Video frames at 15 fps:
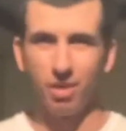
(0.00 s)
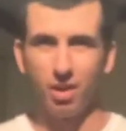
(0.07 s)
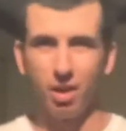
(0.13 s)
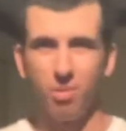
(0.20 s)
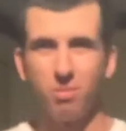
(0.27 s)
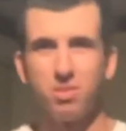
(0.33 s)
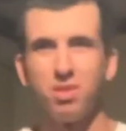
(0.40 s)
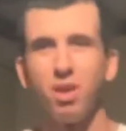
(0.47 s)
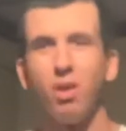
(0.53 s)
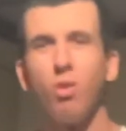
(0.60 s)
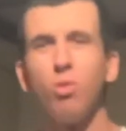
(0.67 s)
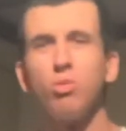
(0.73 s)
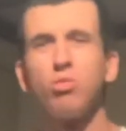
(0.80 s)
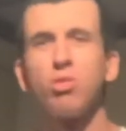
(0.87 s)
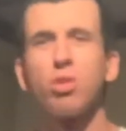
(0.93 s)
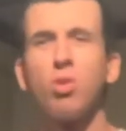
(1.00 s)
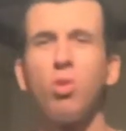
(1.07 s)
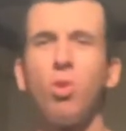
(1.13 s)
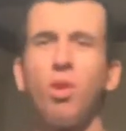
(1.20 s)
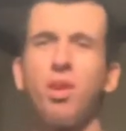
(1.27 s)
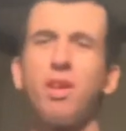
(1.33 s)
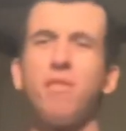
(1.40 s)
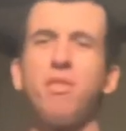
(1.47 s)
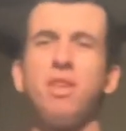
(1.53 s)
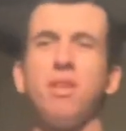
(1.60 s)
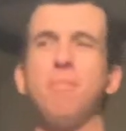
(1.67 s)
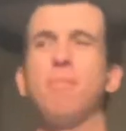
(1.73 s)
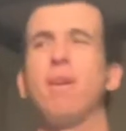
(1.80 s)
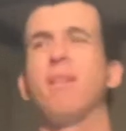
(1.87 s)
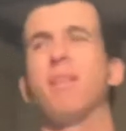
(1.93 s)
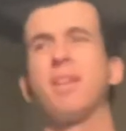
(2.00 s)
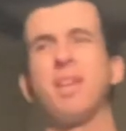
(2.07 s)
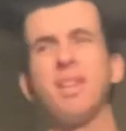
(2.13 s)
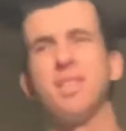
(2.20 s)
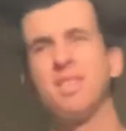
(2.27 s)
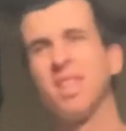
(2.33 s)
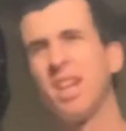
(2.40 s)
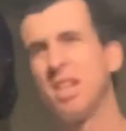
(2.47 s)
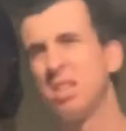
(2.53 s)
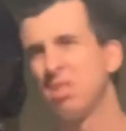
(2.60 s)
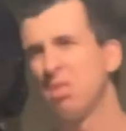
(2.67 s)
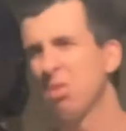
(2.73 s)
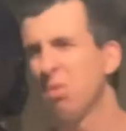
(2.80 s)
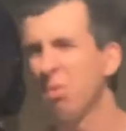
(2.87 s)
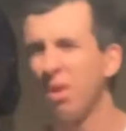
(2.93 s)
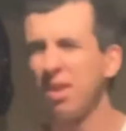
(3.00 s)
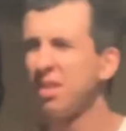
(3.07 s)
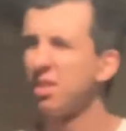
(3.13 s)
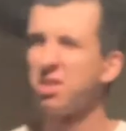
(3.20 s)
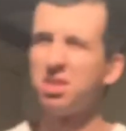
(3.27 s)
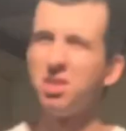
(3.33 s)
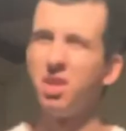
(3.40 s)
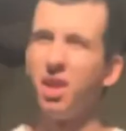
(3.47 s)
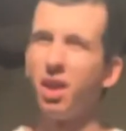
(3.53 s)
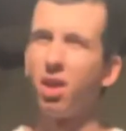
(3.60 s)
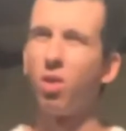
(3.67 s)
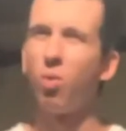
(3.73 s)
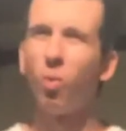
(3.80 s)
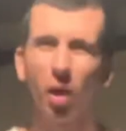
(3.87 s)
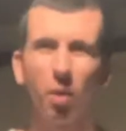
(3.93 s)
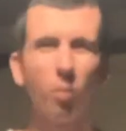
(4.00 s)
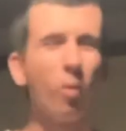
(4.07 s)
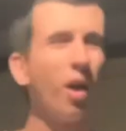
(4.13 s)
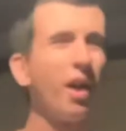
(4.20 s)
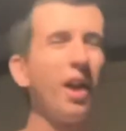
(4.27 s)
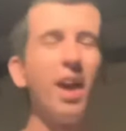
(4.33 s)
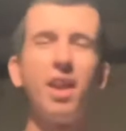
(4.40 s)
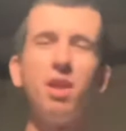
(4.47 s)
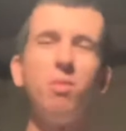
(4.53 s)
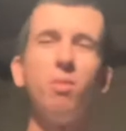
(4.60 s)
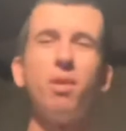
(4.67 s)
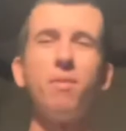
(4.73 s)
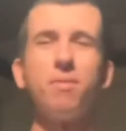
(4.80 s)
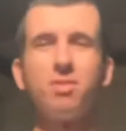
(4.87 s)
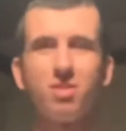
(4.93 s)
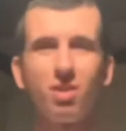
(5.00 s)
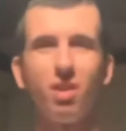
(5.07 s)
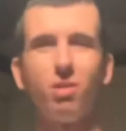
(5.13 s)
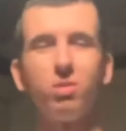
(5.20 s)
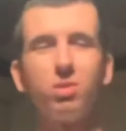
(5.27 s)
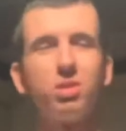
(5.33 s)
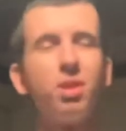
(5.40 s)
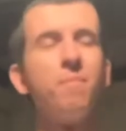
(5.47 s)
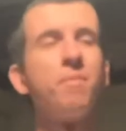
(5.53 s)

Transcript: It was an old recording of The Americans, and I don't understand quite why anyone in this house